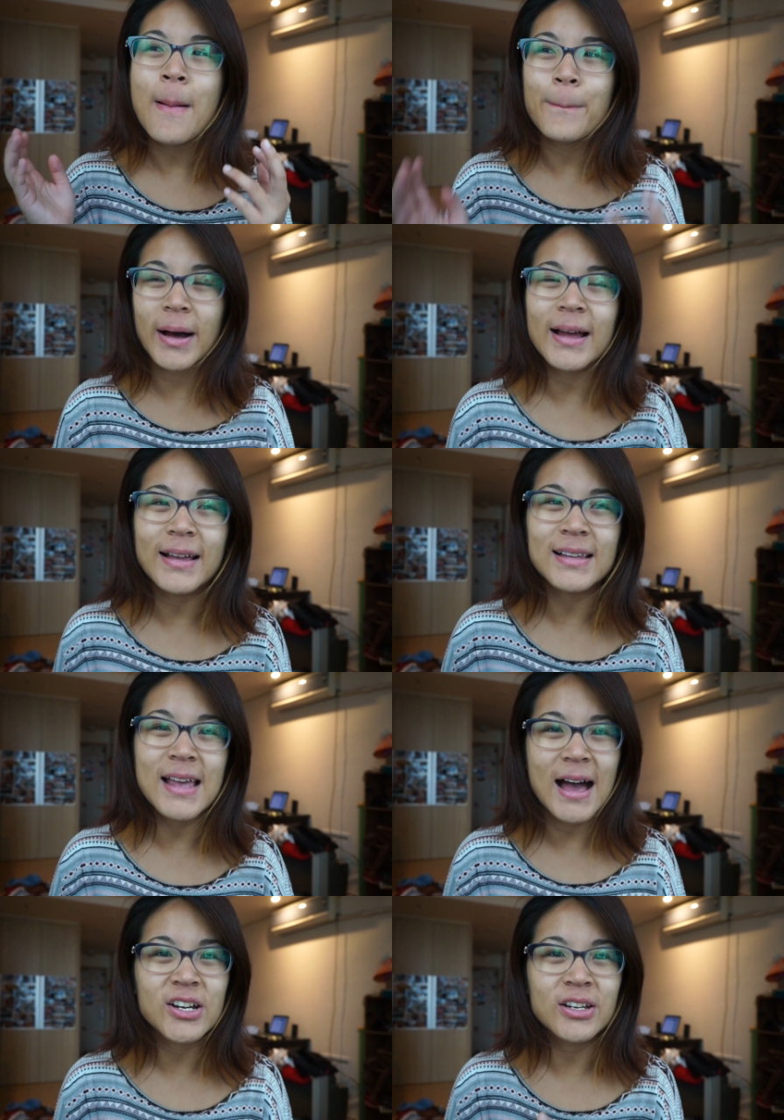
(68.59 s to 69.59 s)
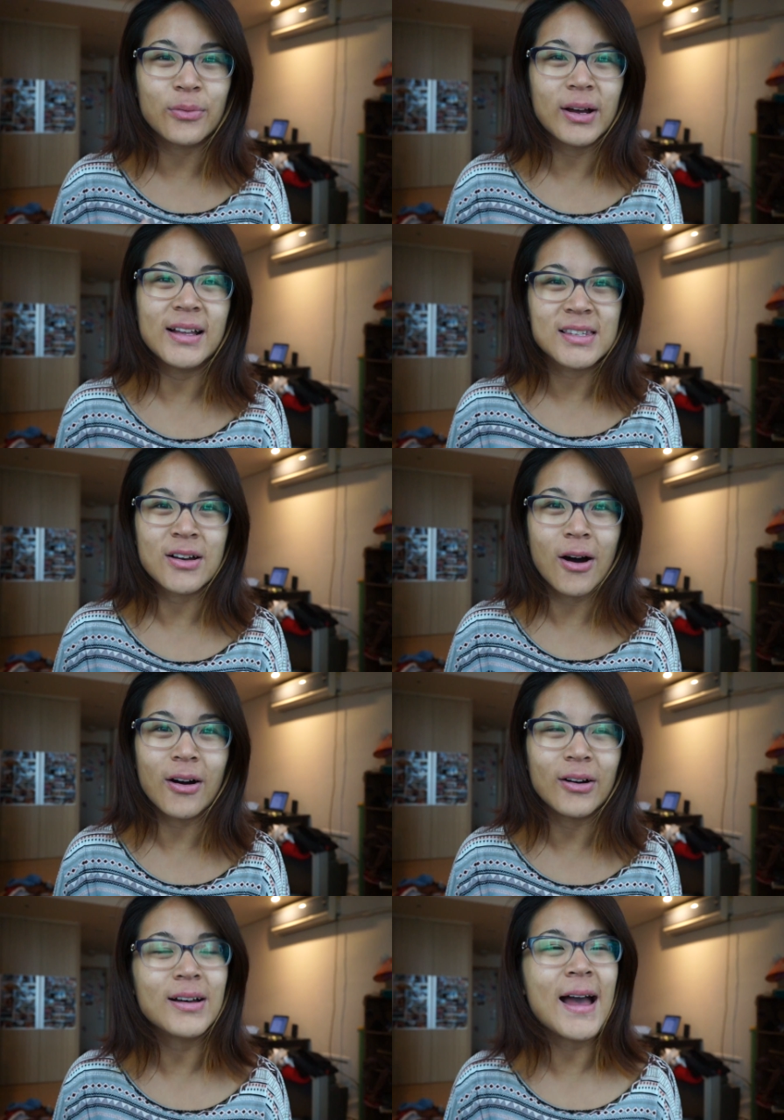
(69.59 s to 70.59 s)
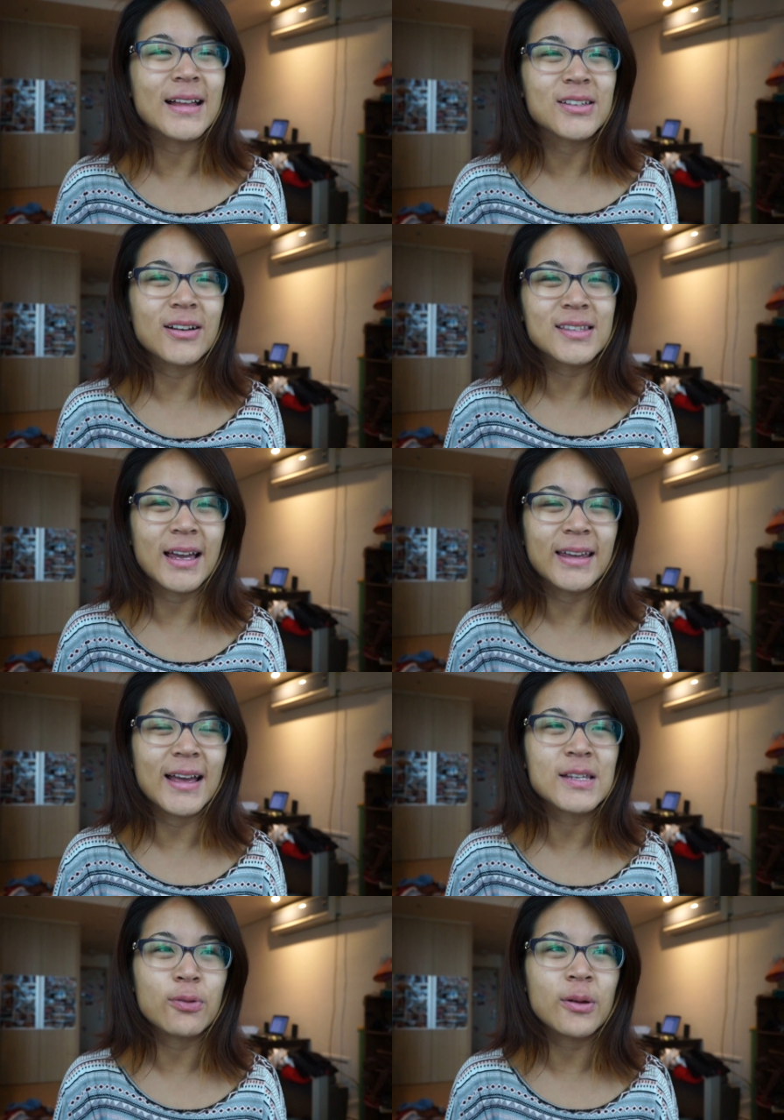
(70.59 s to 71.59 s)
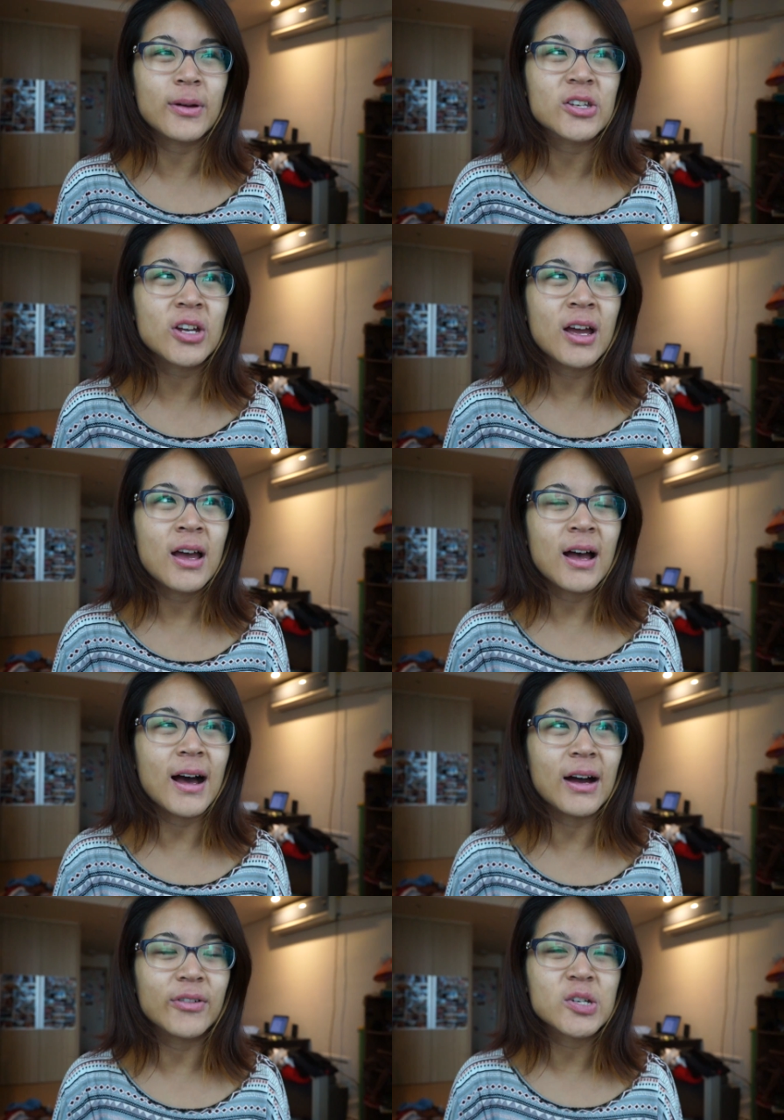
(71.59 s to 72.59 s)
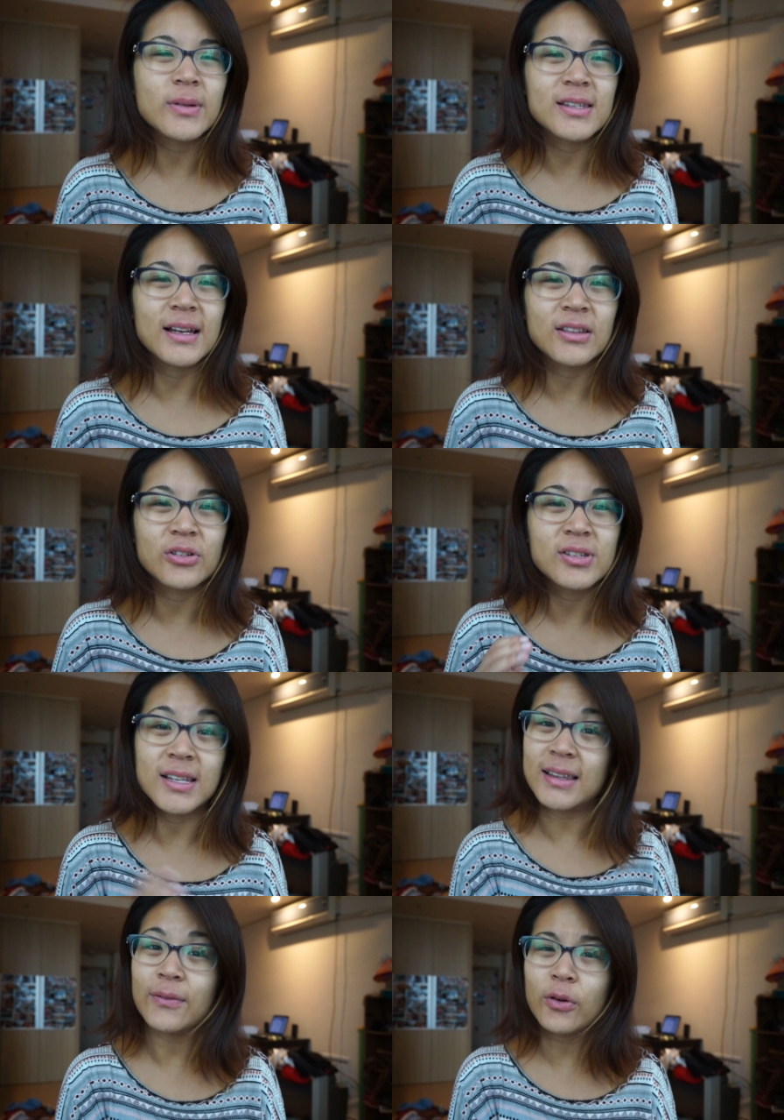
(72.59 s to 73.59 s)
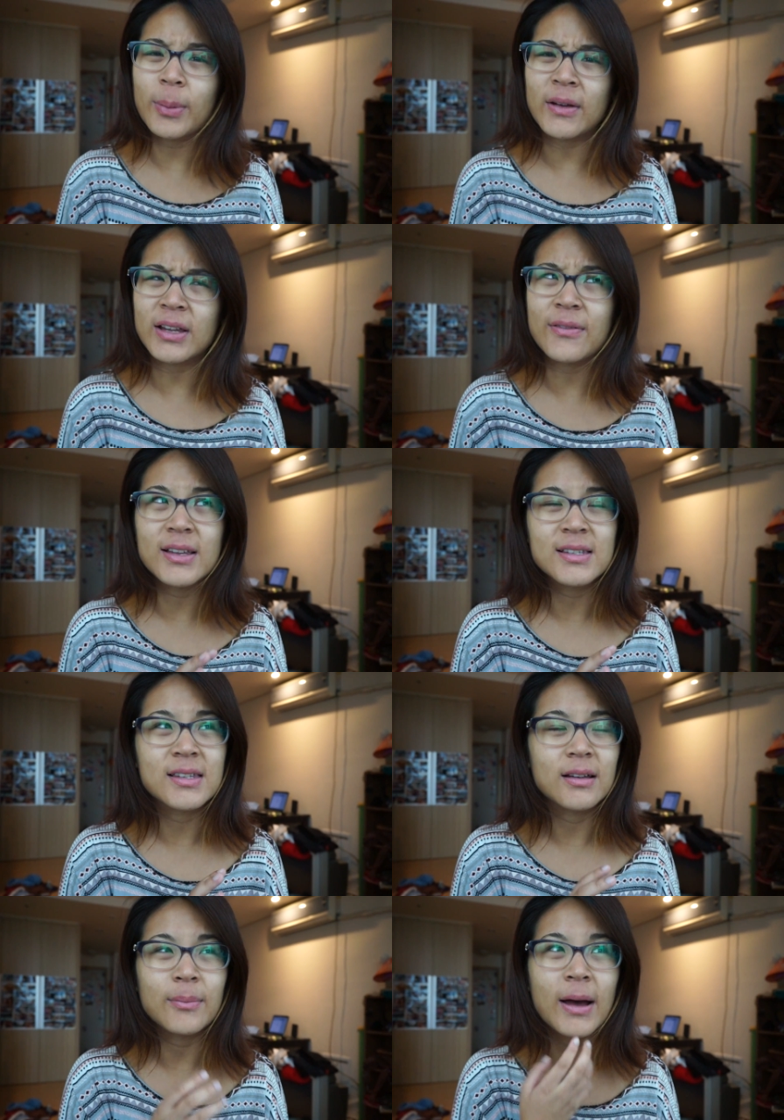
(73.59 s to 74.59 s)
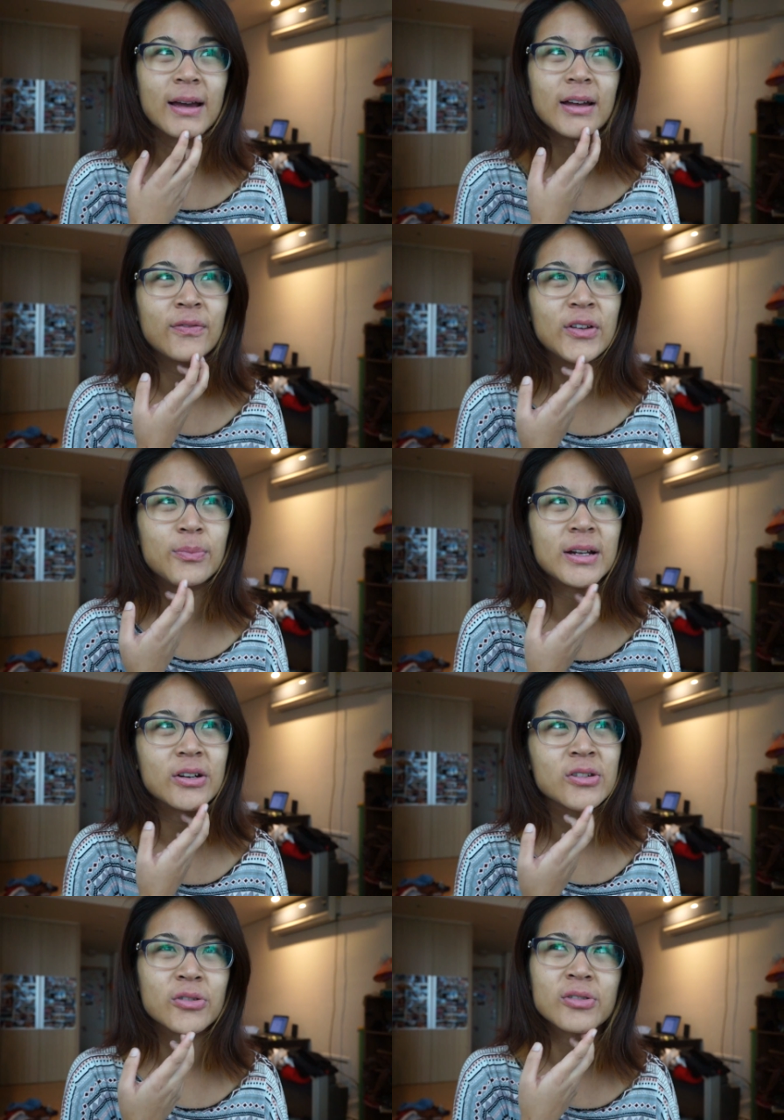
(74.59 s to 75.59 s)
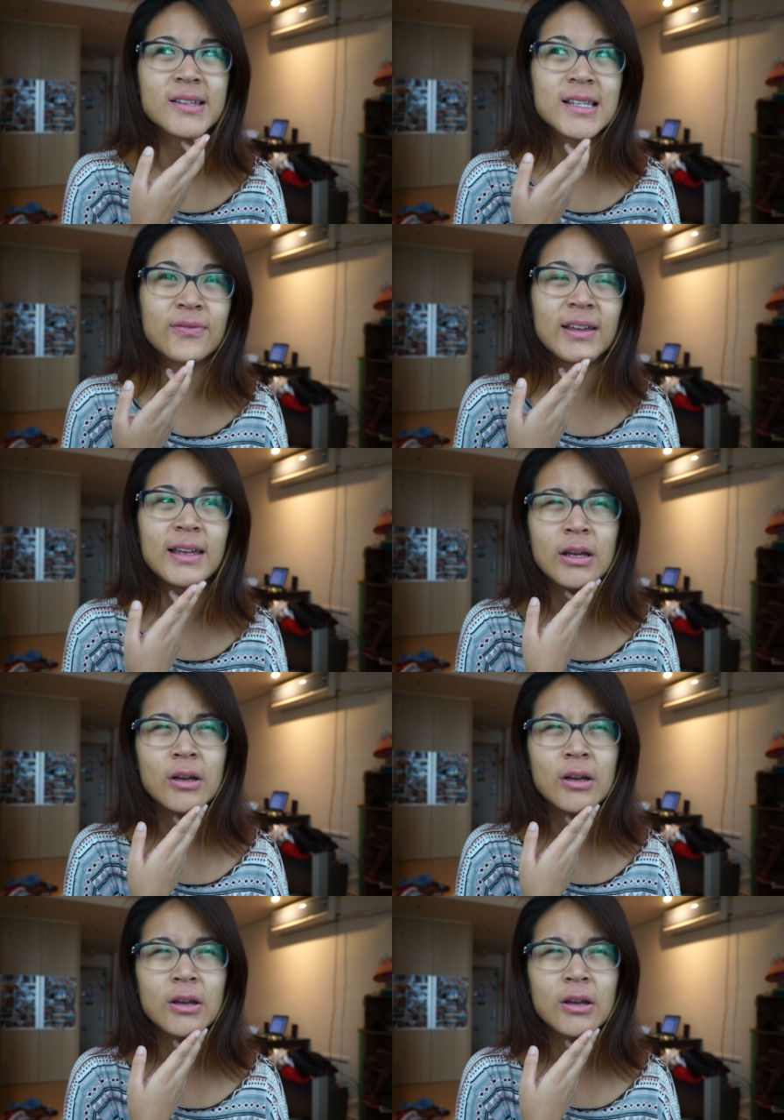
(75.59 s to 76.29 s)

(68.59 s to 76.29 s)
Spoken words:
but it's actually what it's called, and it's called Dike, and it's pretty much Richmond is under sea level by I think by a few meters or 6 feet.